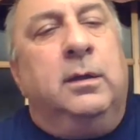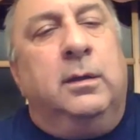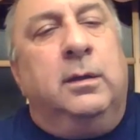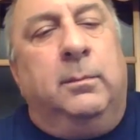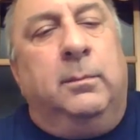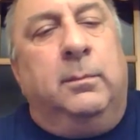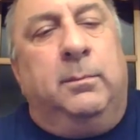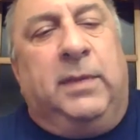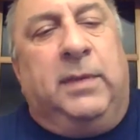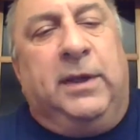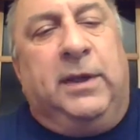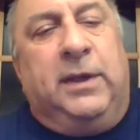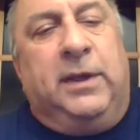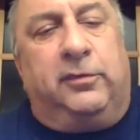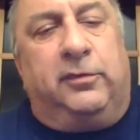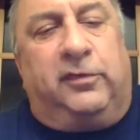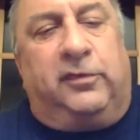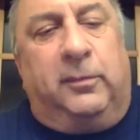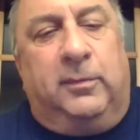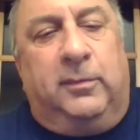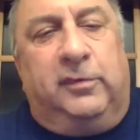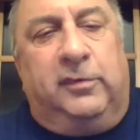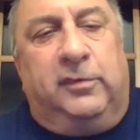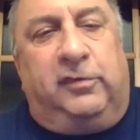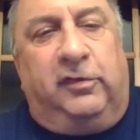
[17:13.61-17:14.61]
Peter,
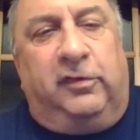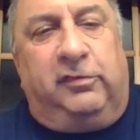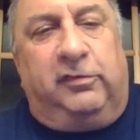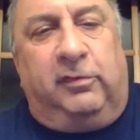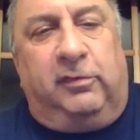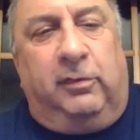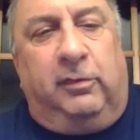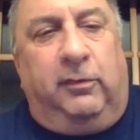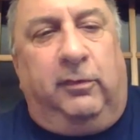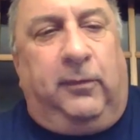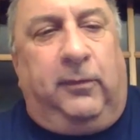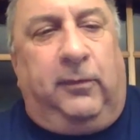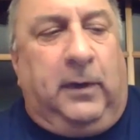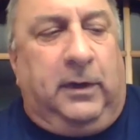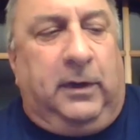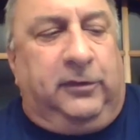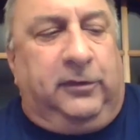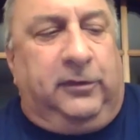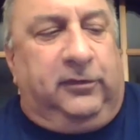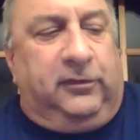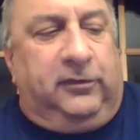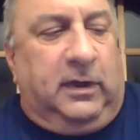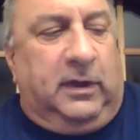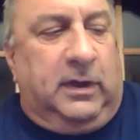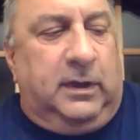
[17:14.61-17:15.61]
some additional
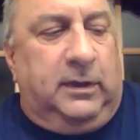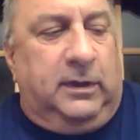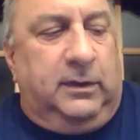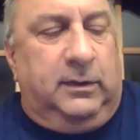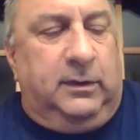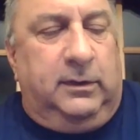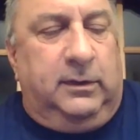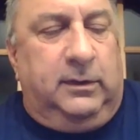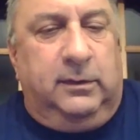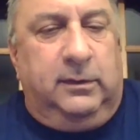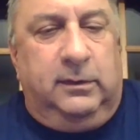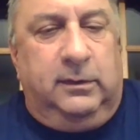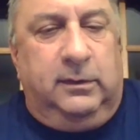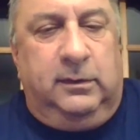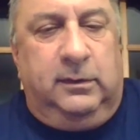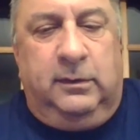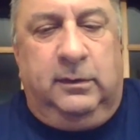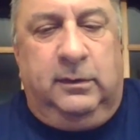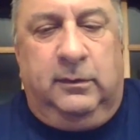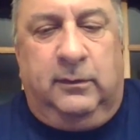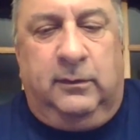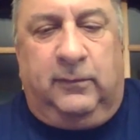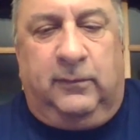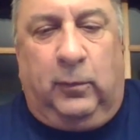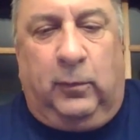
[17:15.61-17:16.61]
thoughts on
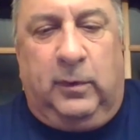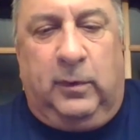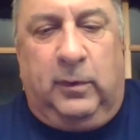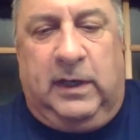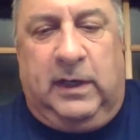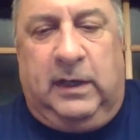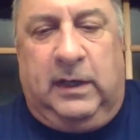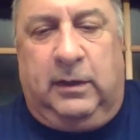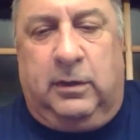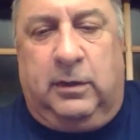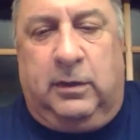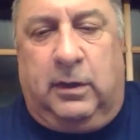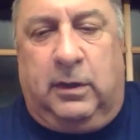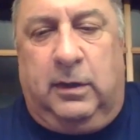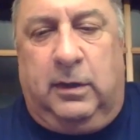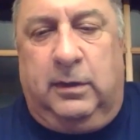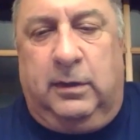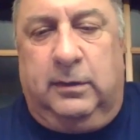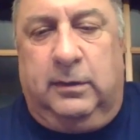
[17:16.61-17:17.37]
the 48 car?